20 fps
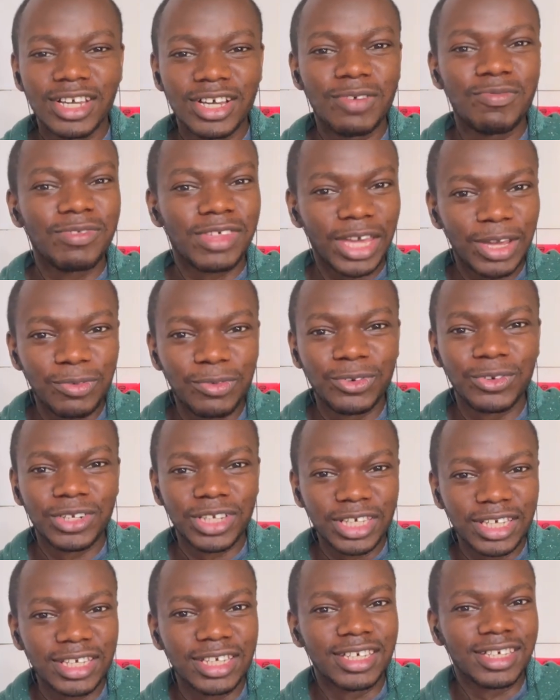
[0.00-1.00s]
Simon,
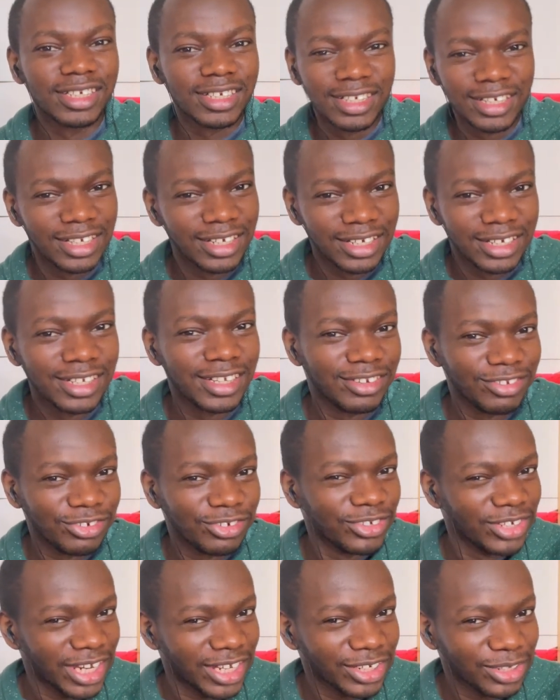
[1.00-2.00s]
like, do
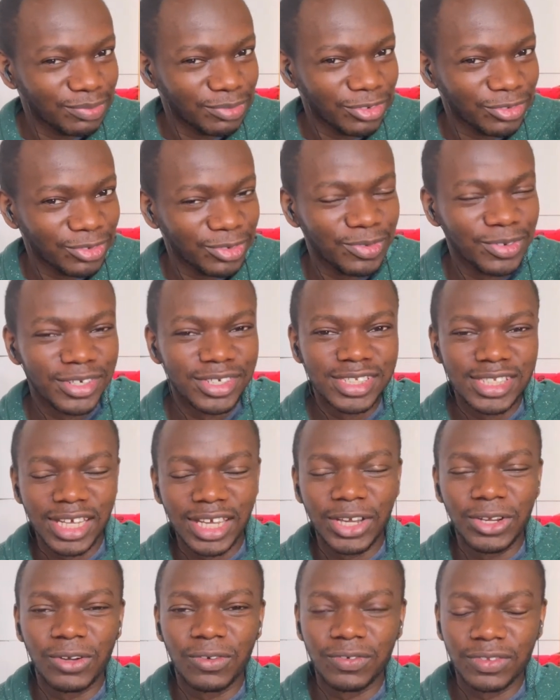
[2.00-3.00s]
you like the performance? That
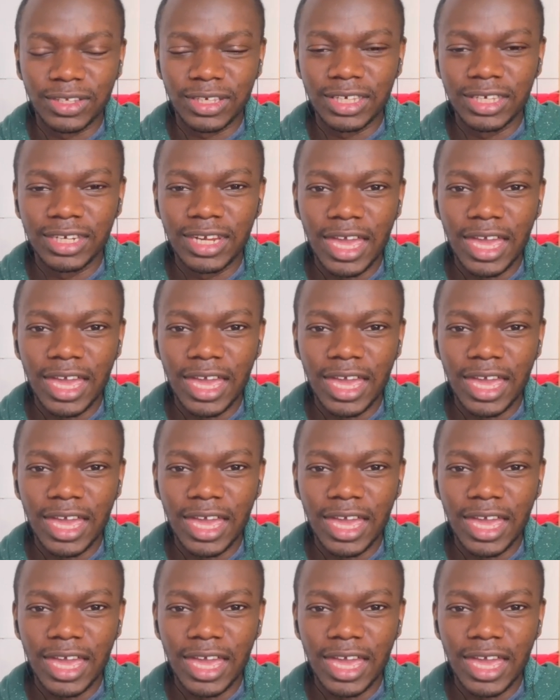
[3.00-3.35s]
kind of thing.